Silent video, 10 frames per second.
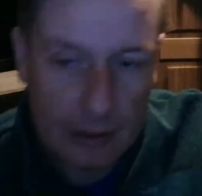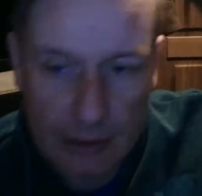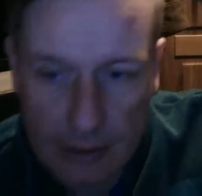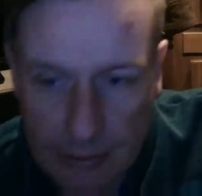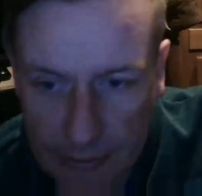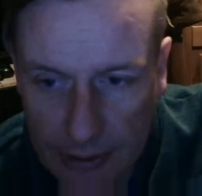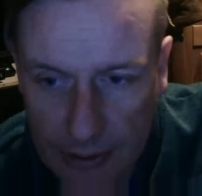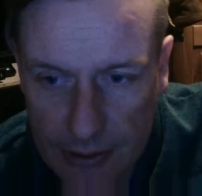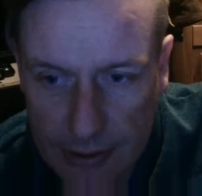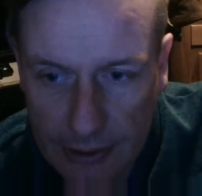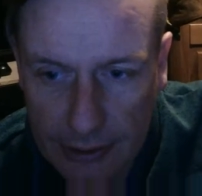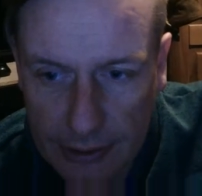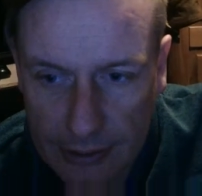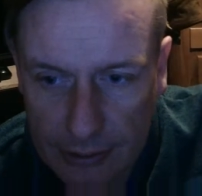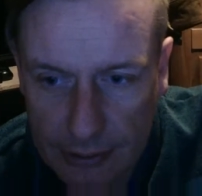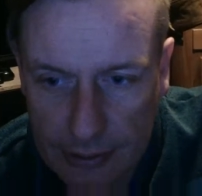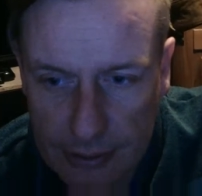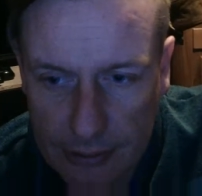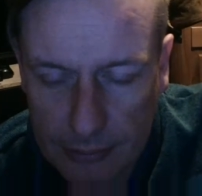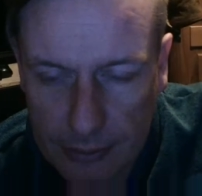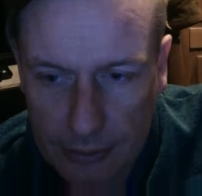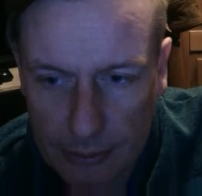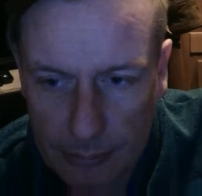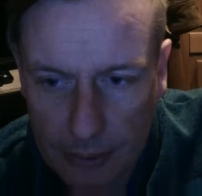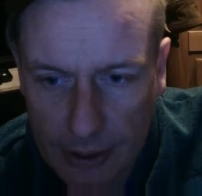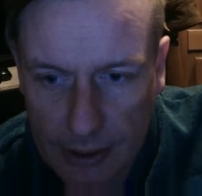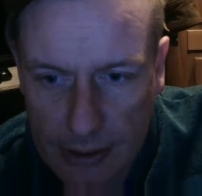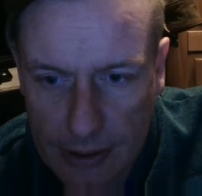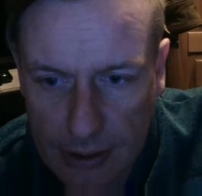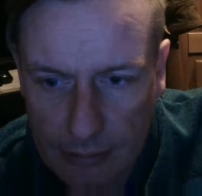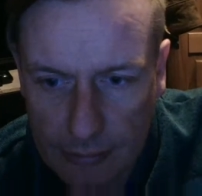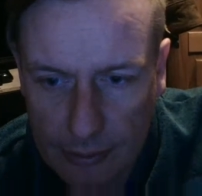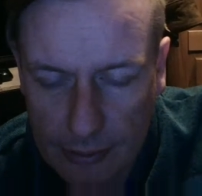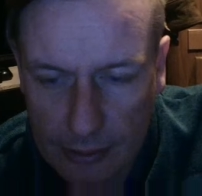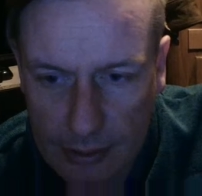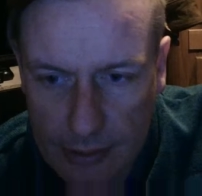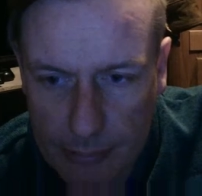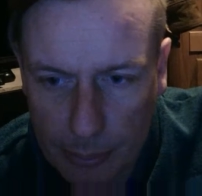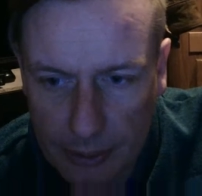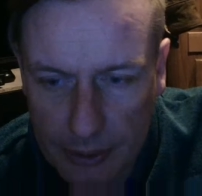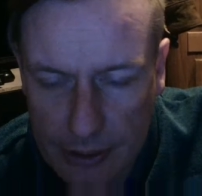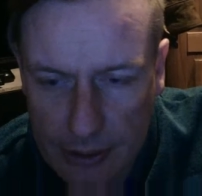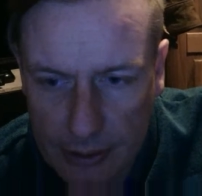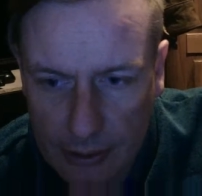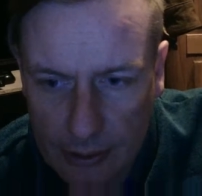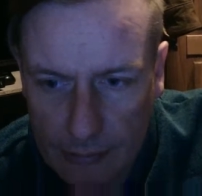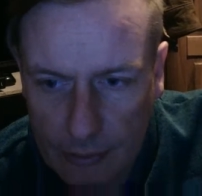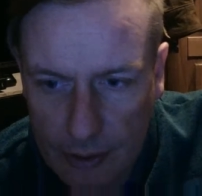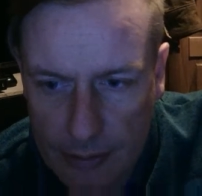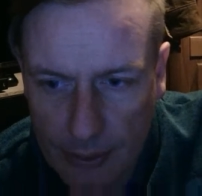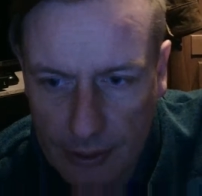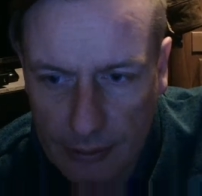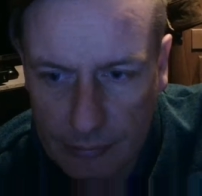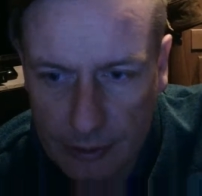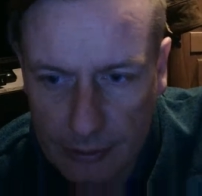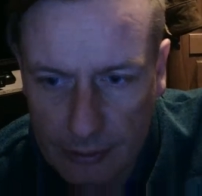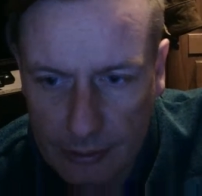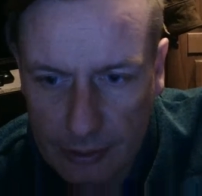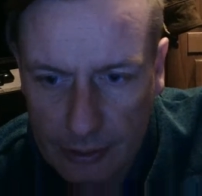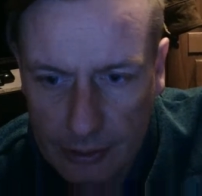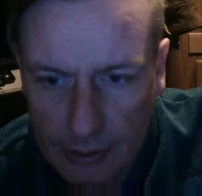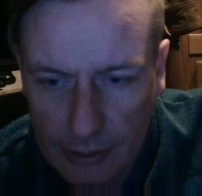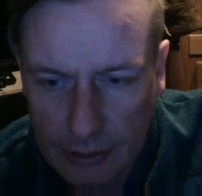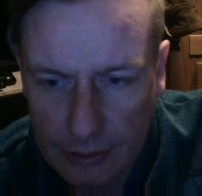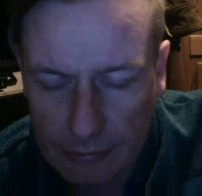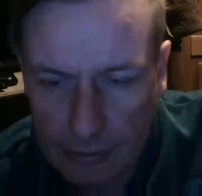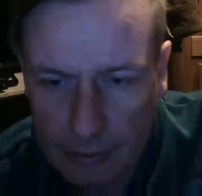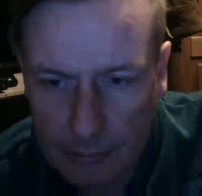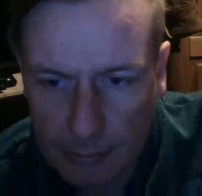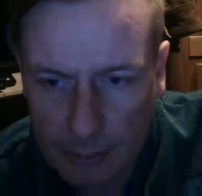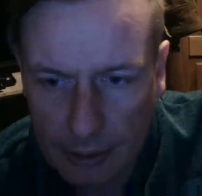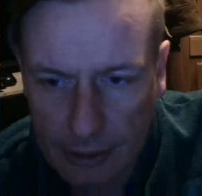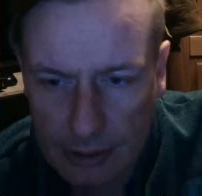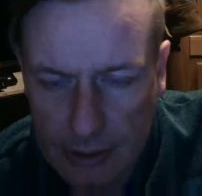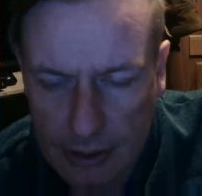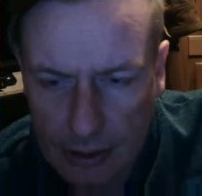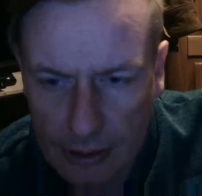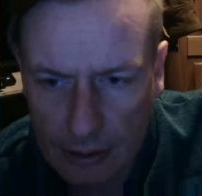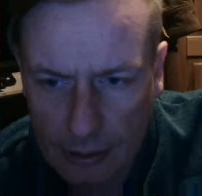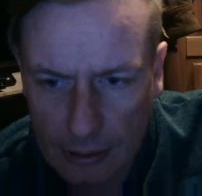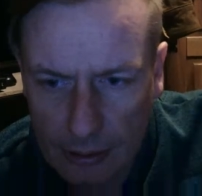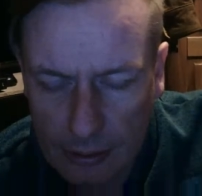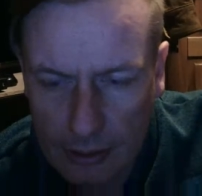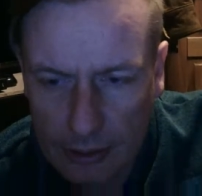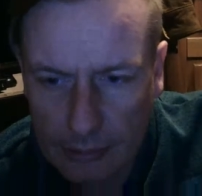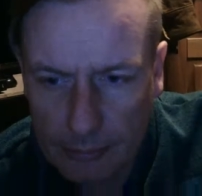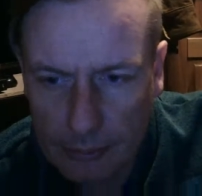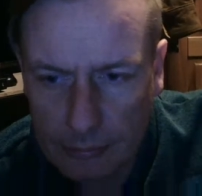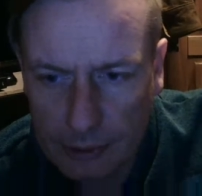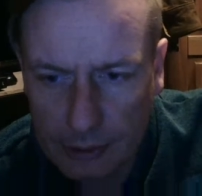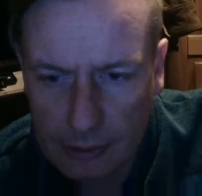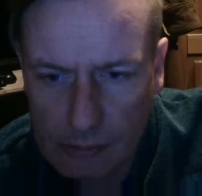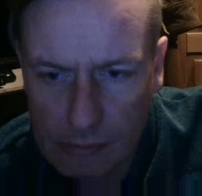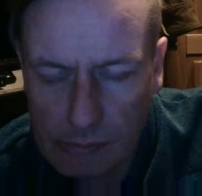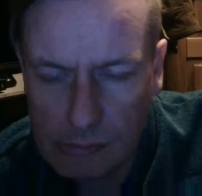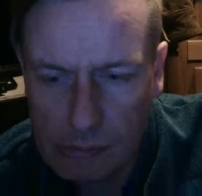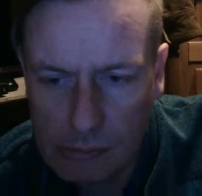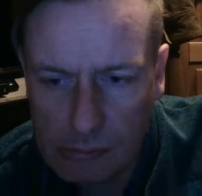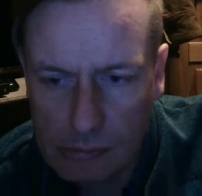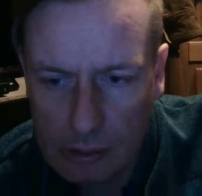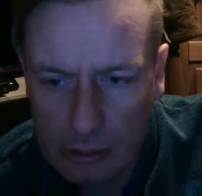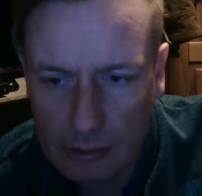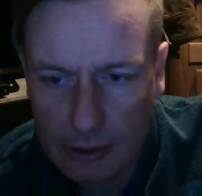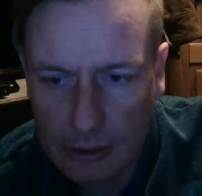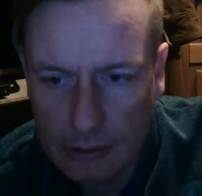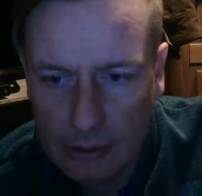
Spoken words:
Savalas. Ian Sunshire plans a Falklands Brits first pair of veteran in the film American Star Lay movie. Okay.